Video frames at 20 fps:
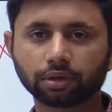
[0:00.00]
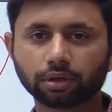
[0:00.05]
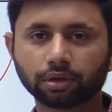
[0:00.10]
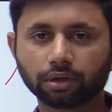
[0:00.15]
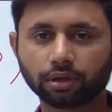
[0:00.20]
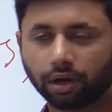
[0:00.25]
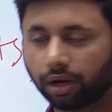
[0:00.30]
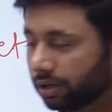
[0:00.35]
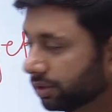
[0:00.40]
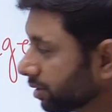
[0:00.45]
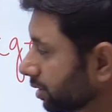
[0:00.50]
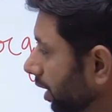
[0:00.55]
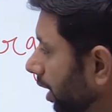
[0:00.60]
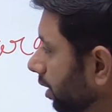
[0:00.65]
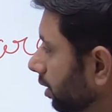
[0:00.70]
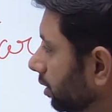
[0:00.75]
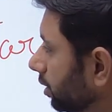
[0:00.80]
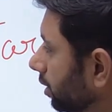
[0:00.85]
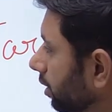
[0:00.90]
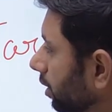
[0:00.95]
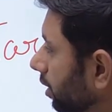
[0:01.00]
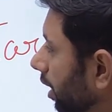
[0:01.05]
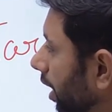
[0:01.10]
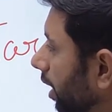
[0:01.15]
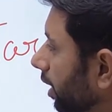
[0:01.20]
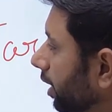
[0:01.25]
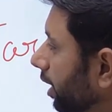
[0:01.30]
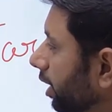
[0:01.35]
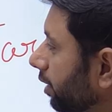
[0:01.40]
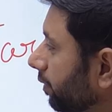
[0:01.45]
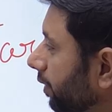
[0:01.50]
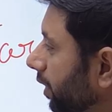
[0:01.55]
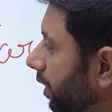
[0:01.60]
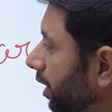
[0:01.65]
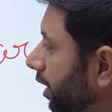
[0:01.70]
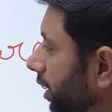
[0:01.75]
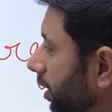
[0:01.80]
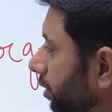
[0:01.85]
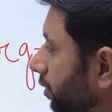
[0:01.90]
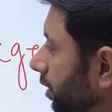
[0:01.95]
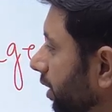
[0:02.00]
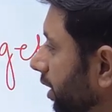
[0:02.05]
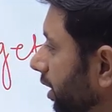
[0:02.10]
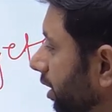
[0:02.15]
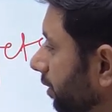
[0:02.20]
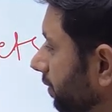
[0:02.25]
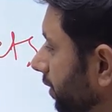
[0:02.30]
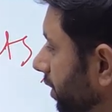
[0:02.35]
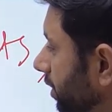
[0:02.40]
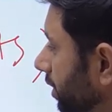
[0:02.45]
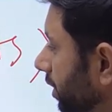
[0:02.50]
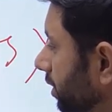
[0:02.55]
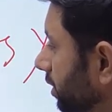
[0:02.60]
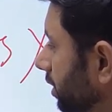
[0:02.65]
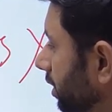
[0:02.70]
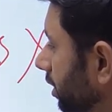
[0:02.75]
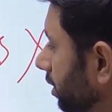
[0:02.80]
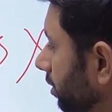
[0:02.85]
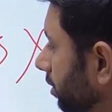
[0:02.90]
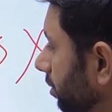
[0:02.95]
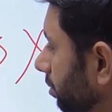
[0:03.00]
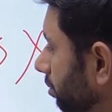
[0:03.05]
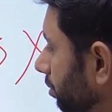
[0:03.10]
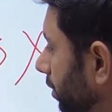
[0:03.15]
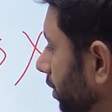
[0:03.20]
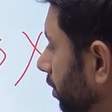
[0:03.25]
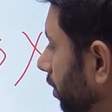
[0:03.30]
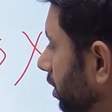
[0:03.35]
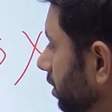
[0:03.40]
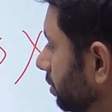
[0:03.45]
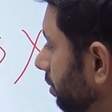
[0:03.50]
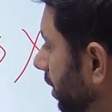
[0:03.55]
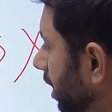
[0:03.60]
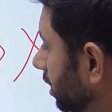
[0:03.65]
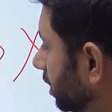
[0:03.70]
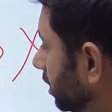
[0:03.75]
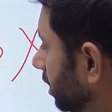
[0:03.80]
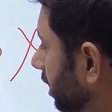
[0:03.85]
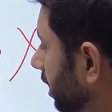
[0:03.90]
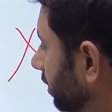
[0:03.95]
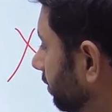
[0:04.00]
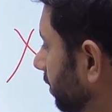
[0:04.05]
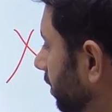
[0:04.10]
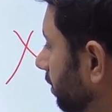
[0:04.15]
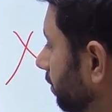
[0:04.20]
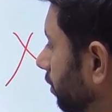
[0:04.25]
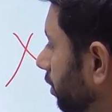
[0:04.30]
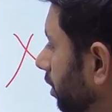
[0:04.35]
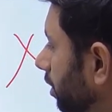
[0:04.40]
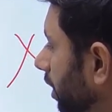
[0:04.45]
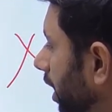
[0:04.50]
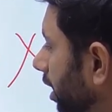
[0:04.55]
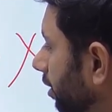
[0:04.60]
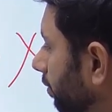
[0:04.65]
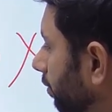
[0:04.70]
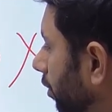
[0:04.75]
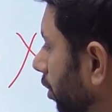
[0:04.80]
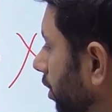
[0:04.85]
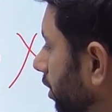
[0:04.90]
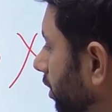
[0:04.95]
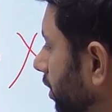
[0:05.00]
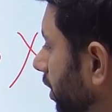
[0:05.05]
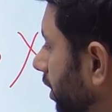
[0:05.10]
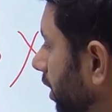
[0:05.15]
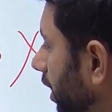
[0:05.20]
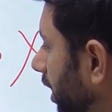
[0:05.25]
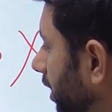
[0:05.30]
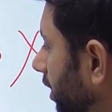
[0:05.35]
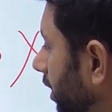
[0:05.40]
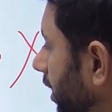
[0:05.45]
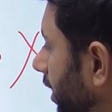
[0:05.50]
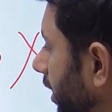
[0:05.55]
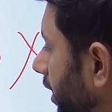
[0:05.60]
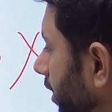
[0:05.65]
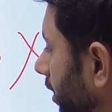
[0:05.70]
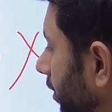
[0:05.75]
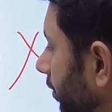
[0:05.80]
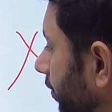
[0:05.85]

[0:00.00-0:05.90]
Understand? And it will lead to inefficiency because monthly we would have wanted 100